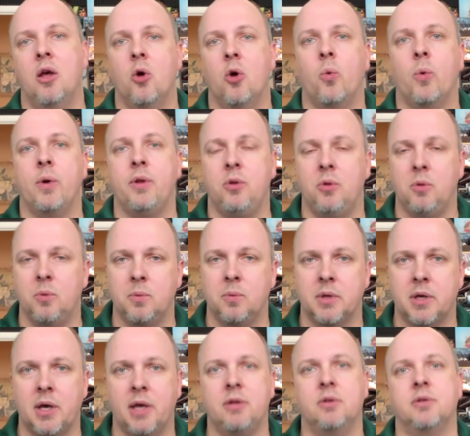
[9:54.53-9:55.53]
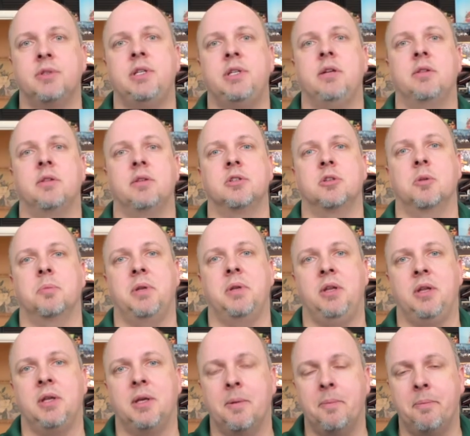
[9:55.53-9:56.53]
where you cut your teeth on something
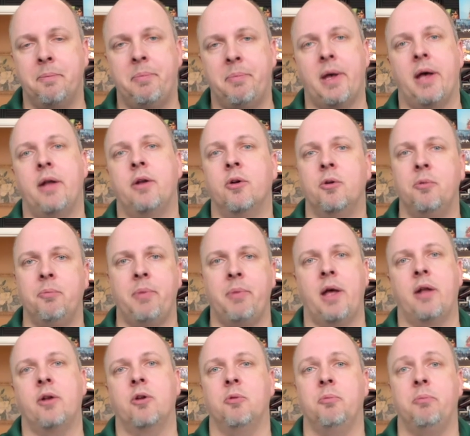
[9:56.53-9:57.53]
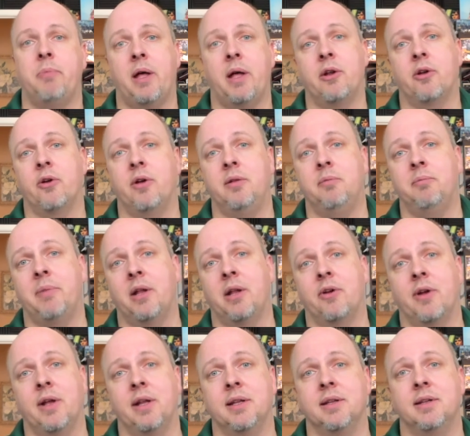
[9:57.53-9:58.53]
and you get better and better and better and better
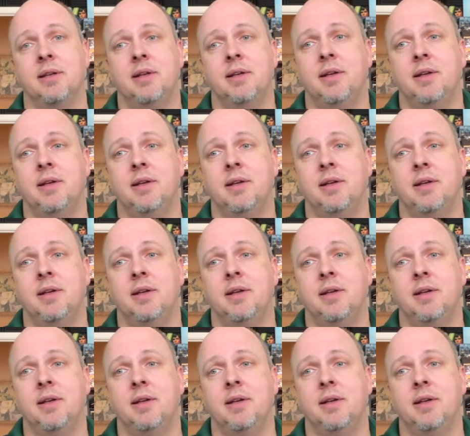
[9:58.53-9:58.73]
at it.